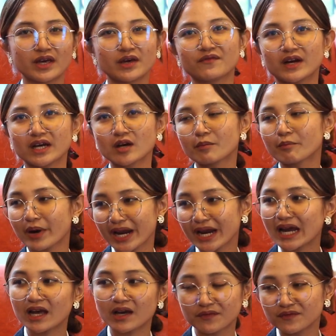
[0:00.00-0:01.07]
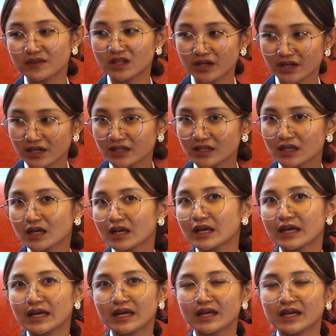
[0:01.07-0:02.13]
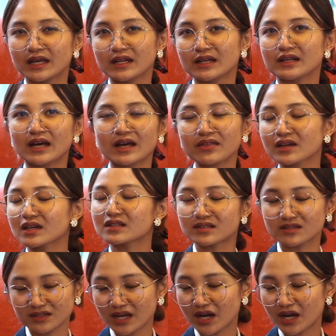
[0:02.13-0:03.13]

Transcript: if I compare, I have learned, and I think it's